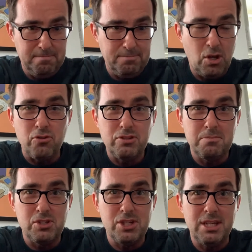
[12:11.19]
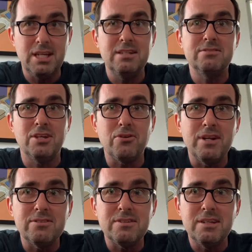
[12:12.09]
Ghost in the Machine,
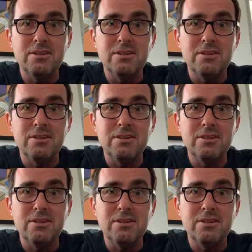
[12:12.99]
Synchronicity.